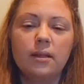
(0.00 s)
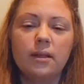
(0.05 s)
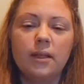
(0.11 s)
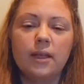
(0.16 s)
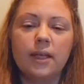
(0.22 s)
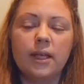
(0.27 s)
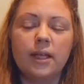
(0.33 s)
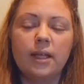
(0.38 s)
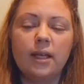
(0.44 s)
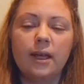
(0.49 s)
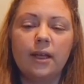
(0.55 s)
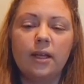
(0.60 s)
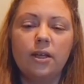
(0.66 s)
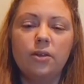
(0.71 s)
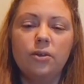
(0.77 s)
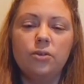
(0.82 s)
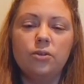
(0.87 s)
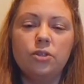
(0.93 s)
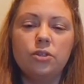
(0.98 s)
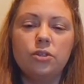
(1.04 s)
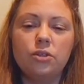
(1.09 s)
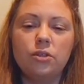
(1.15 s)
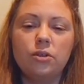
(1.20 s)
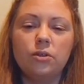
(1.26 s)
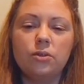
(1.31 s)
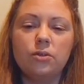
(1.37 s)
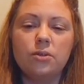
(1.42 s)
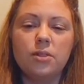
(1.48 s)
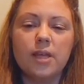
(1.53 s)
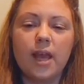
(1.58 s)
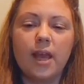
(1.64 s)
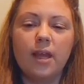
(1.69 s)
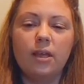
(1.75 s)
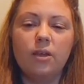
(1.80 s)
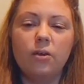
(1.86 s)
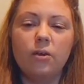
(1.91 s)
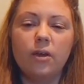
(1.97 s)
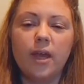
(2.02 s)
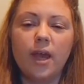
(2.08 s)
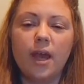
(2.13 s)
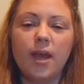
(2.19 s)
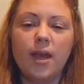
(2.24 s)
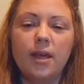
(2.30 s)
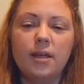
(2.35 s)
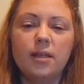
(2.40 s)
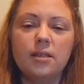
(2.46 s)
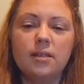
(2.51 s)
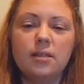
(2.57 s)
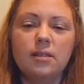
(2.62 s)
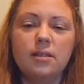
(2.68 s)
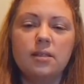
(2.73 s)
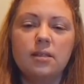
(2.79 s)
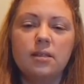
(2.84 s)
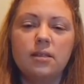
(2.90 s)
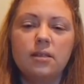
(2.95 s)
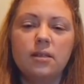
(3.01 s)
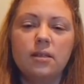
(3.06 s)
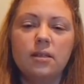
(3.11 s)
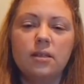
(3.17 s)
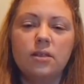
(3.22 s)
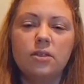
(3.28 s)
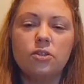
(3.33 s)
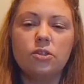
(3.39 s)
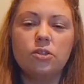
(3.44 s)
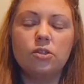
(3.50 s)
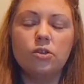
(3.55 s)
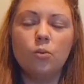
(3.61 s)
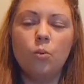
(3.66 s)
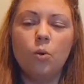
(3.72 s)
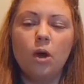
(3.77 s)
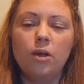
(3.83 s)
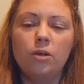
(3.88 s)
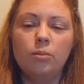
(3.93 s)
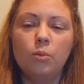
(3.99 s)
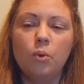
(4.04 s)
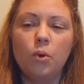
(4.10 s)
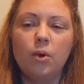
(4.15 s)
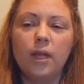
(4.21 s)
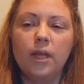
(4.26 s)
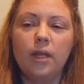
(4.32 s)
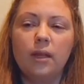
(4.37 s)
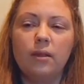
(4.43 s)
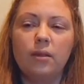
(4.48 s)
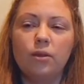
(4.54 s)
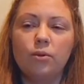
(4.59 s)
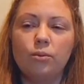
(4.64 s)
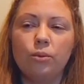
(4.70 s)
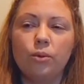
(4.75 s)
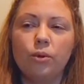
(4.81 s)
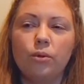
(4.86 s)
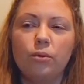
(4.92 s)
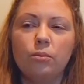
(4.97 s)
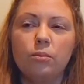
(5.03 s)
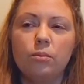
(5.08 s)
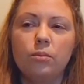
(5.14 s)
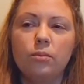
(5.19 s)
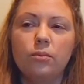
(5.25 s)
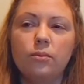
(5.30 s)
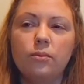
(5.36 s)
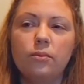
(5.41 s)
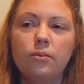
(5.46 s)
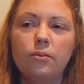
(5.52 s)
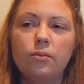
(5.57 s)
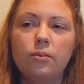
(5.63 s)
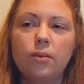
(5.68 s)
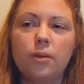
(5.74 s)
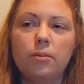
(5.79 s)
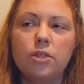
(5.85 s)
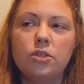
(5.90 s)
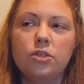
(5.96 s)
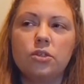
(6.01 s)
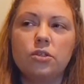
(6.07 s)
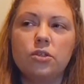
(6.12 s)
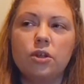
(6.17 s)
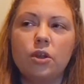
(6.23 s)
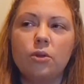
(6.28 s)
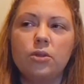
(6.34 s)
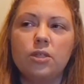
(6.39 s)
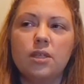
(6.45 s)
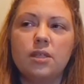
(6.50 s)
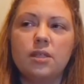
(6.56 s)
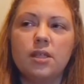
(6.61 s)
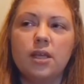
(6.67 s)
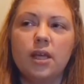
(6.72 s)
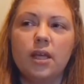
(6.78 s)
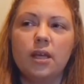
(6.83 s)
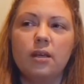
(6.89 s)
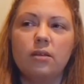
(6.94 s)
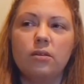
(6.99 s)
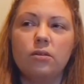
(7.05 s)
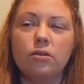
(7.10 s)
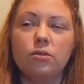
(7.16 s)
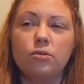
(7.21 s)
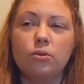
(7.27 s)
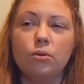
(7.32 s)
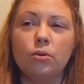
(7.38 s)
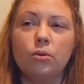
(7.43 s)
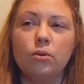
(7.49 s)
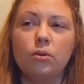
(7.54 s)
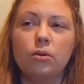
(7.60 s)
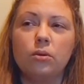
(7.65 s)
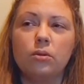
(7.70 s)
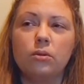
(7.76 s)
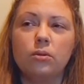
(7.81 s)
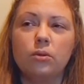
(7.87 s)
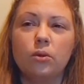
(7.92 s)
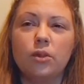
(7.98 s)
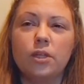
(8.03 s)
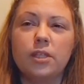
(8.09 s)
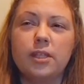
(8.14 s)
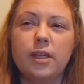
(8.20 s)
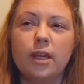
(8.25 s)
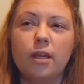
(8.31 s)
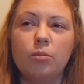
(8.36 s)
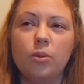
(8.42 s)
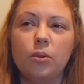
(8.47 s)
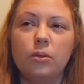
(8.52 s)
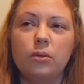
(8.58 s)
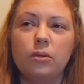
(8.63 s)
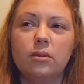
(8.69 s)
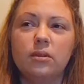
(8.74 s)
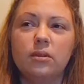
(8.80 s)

And I'd like you to take your gaze just to one point in the room, maybe just noticing the door or the table.